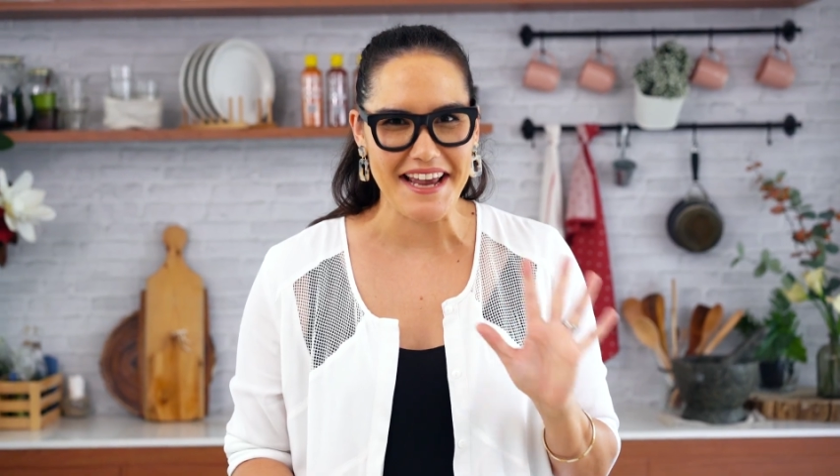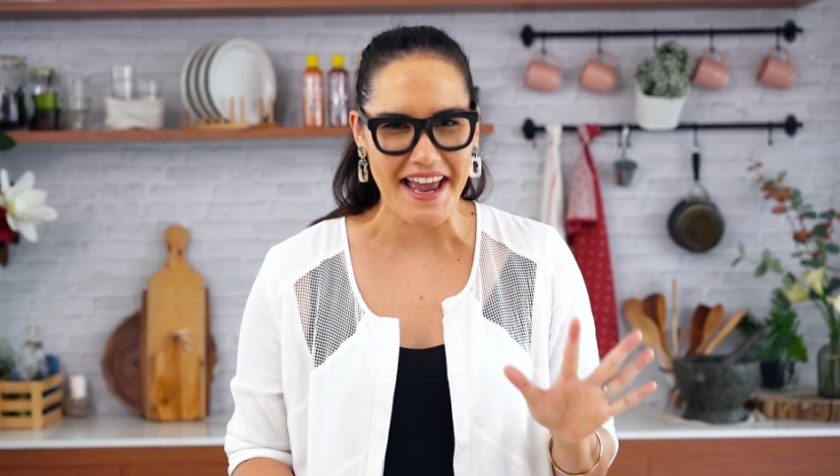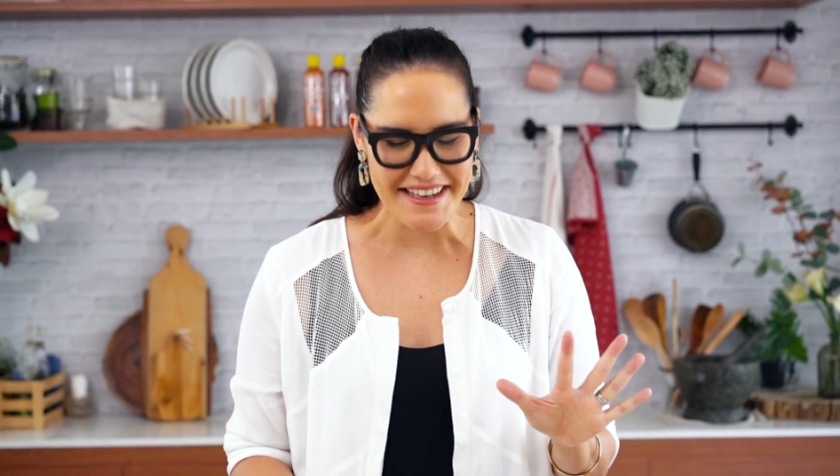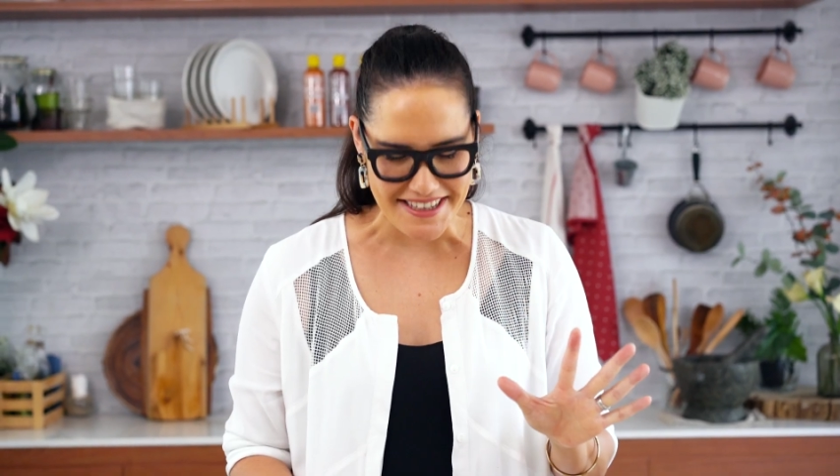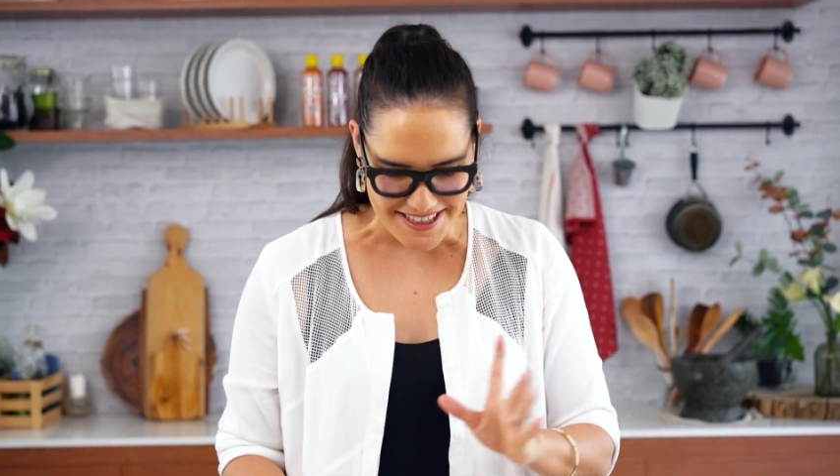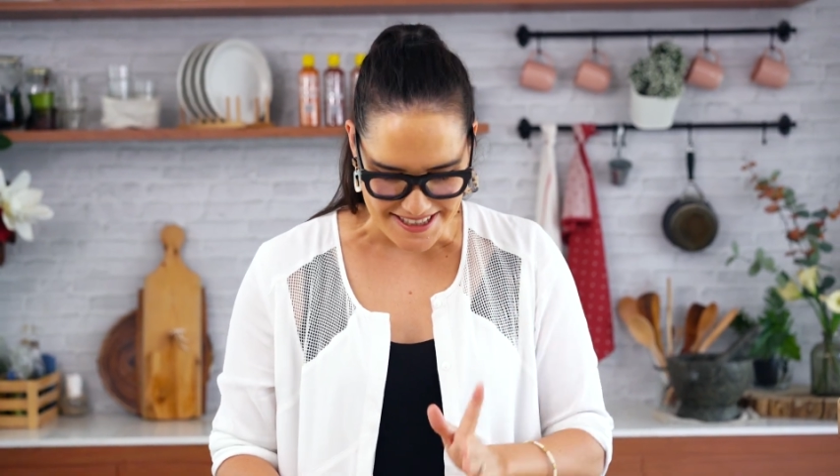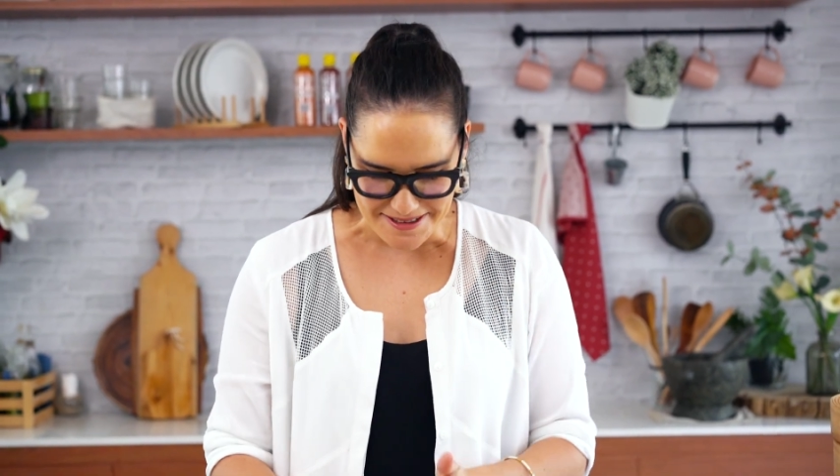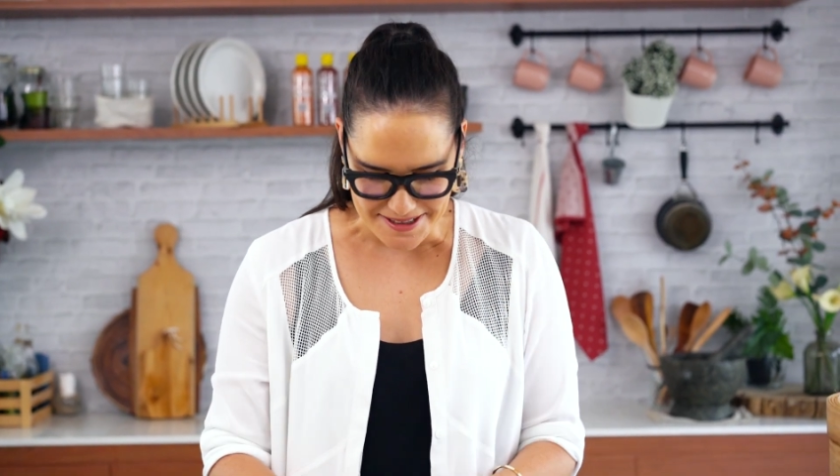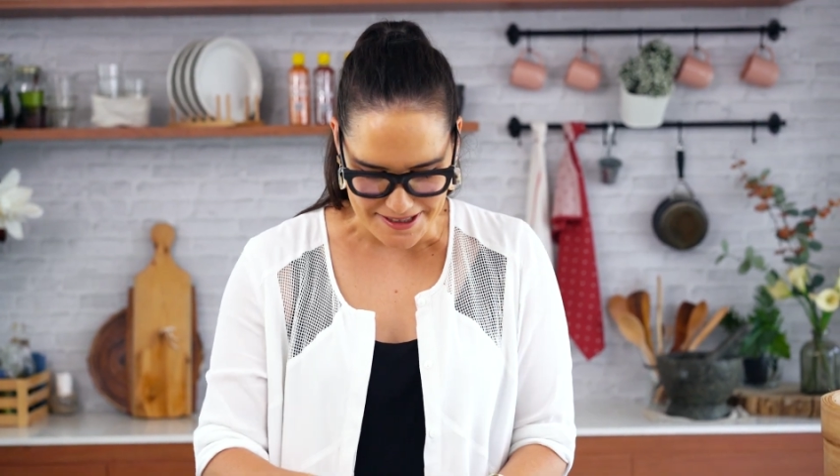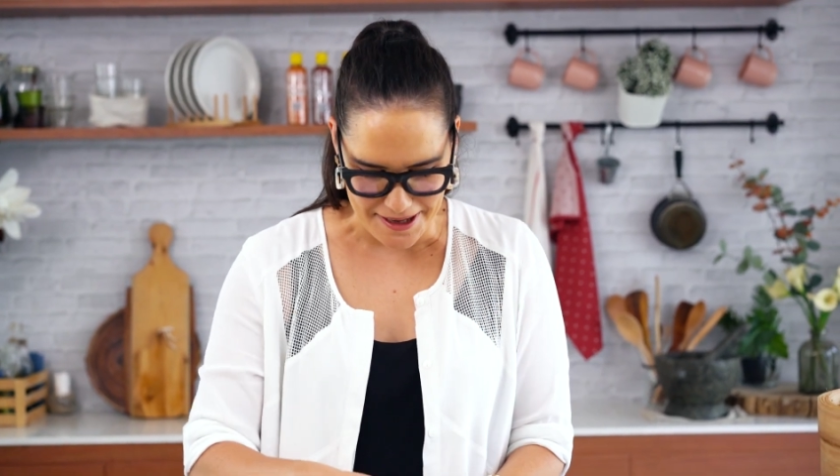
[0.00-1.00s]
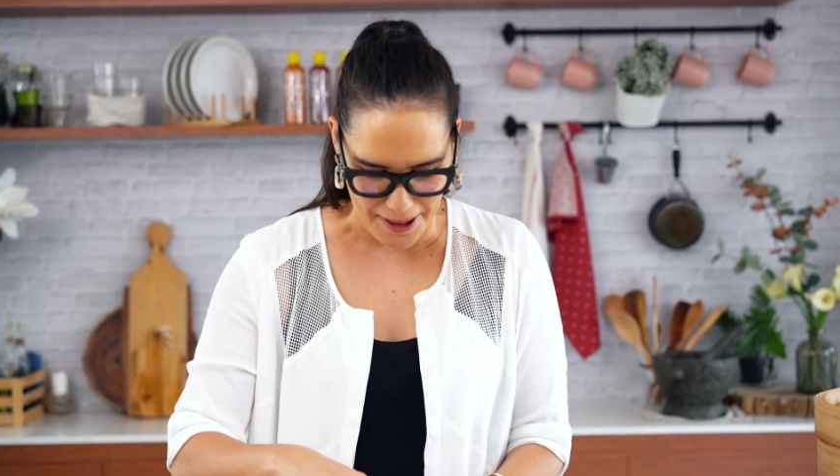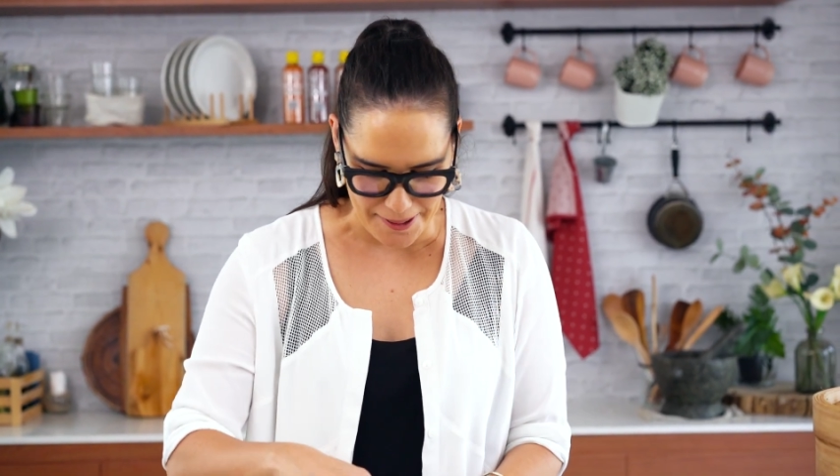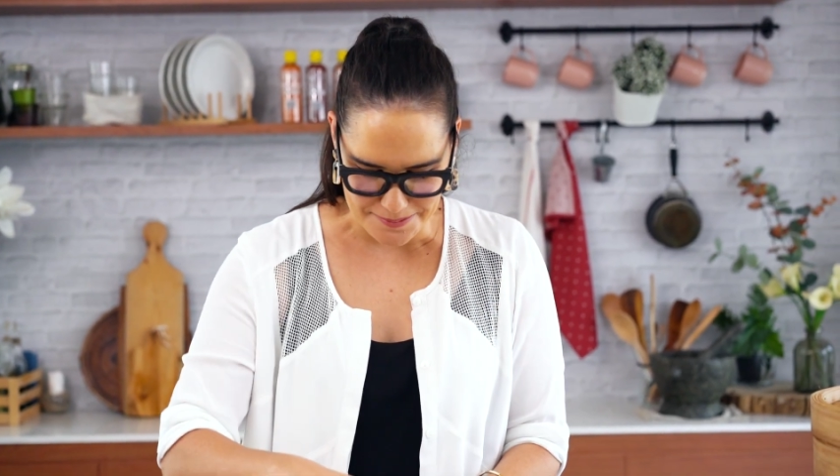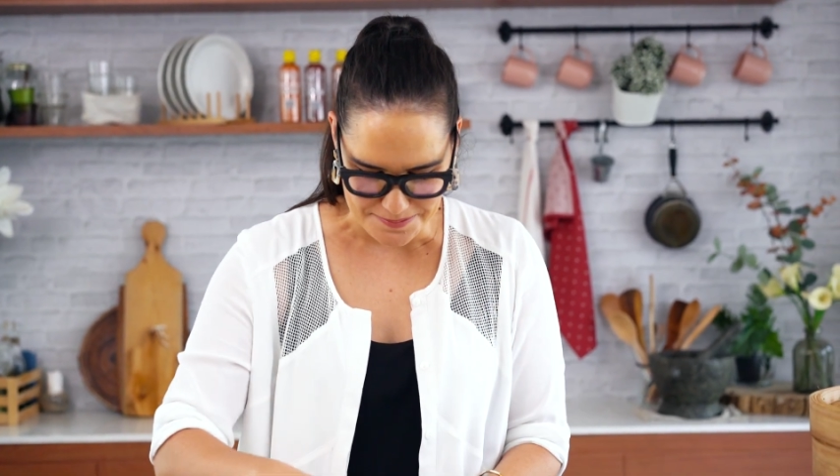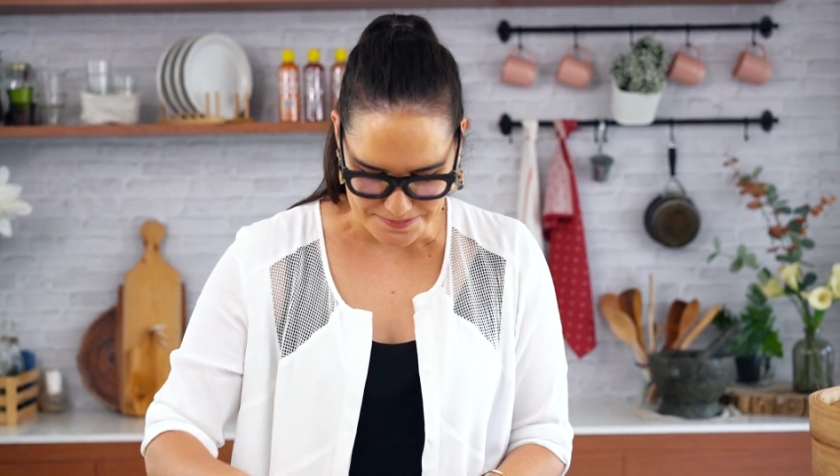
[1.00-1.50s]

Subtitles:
tangy, yum.